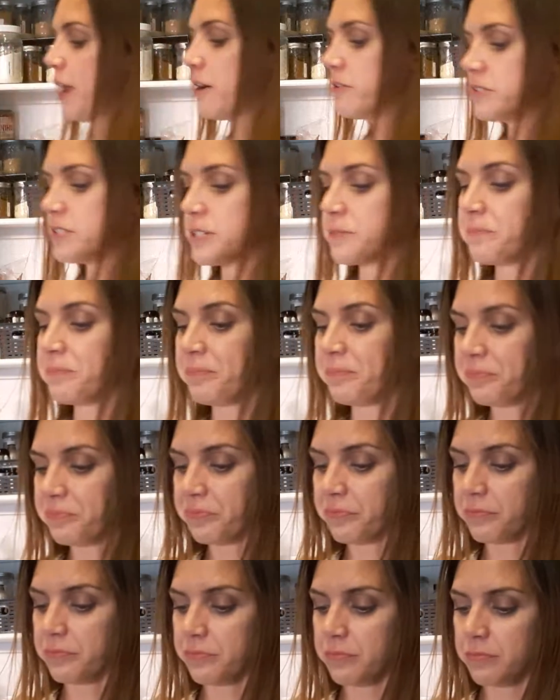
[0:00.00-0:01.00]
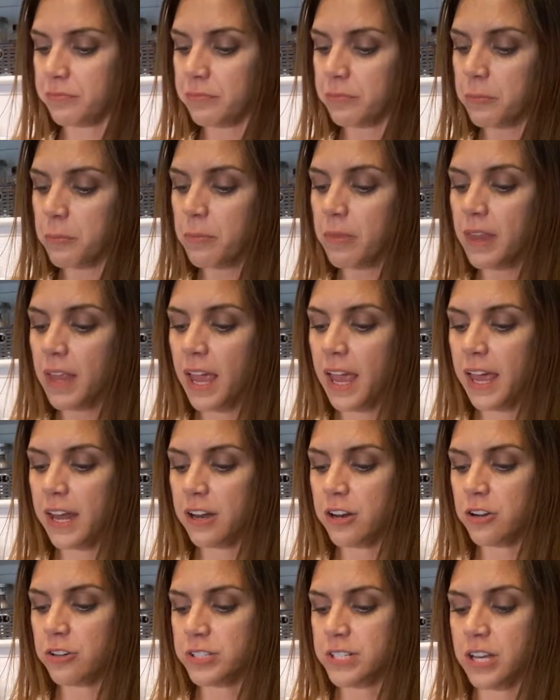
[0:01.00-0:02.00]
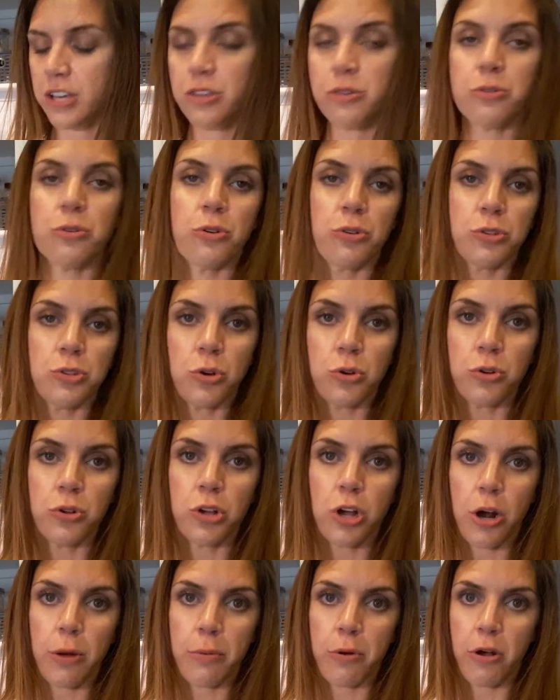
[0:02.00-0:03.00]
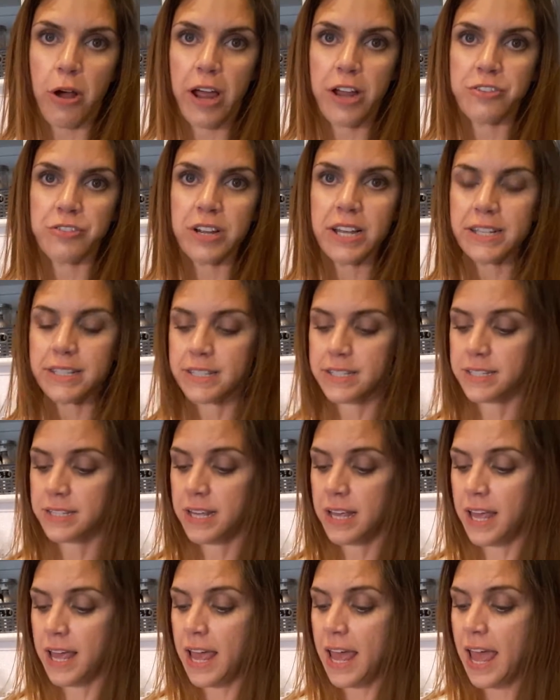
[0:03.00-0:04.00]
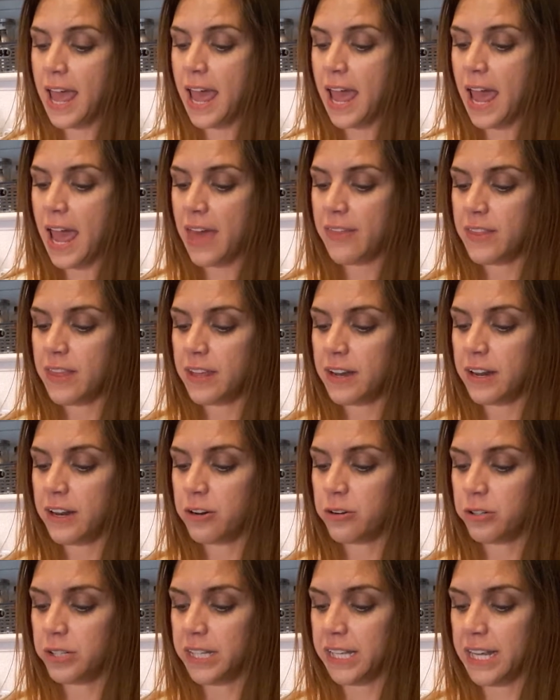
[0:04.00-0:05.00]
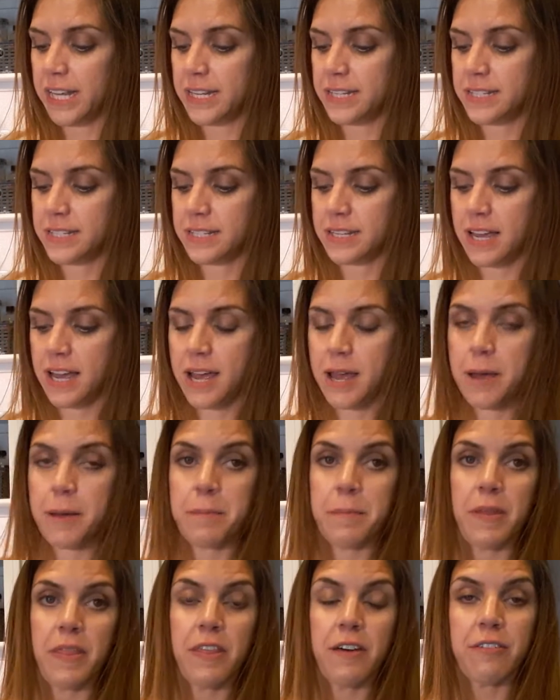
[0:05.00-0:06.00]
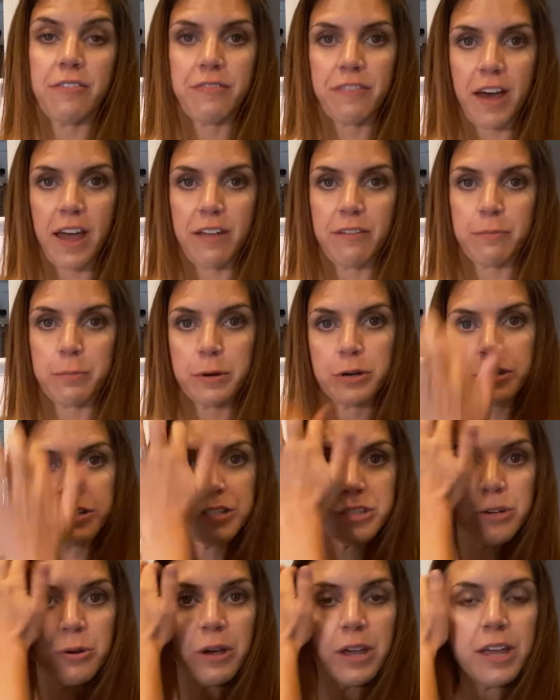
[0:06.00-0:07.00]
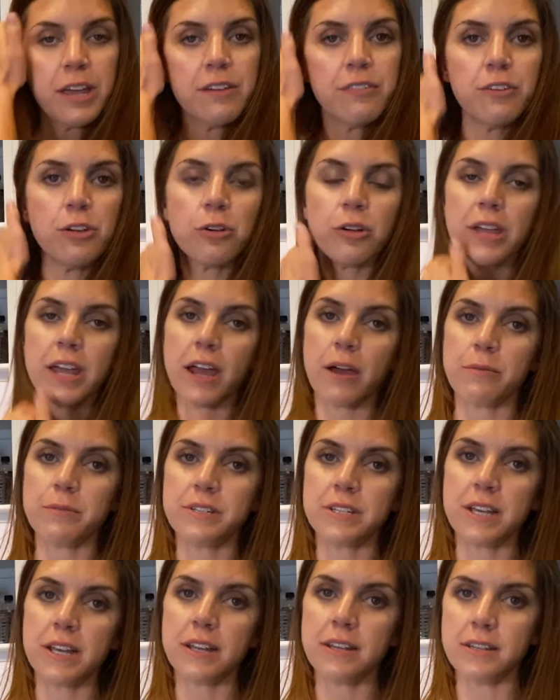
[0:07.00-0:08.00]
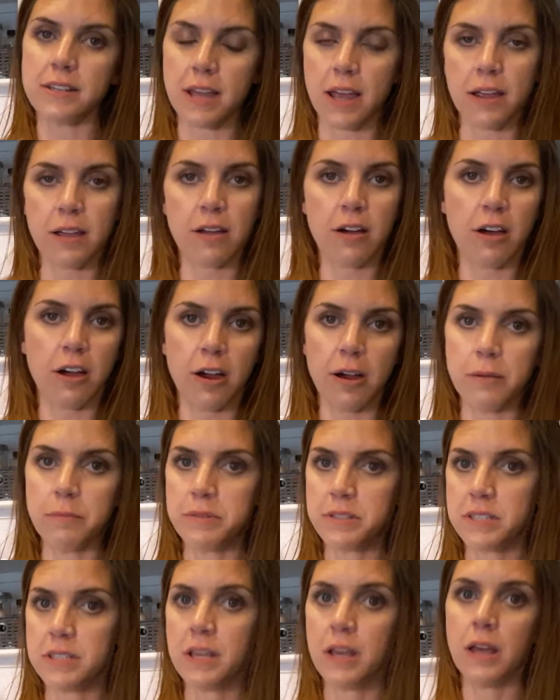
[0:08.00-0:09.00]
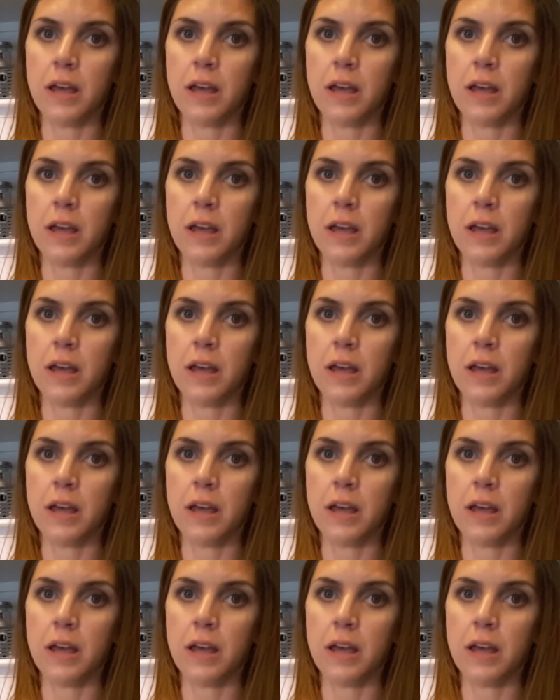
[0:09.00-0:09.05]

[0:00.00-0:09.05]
count, and it'll tell you total carbohydrates. And then it'll list the fiber. So if you're counting net carbs,